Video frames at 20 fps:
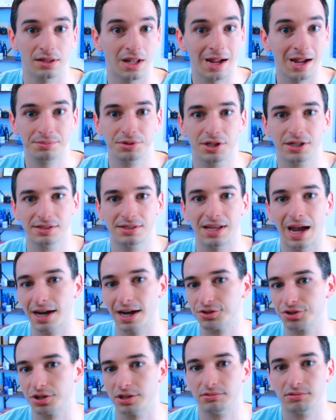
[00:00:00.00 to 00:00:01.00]
libraries
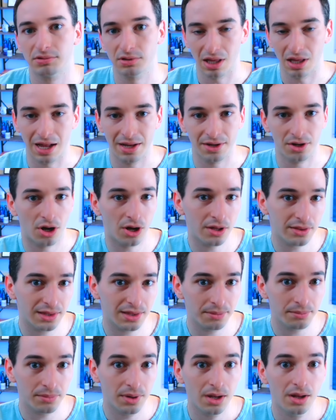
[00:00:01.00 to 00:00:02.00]
actually rely on
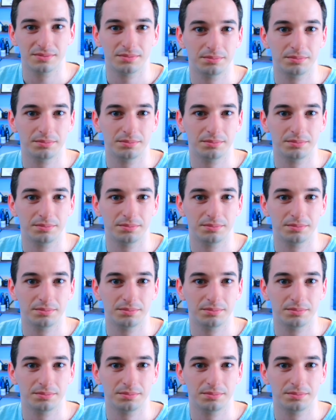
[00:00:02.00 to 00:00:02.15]
them.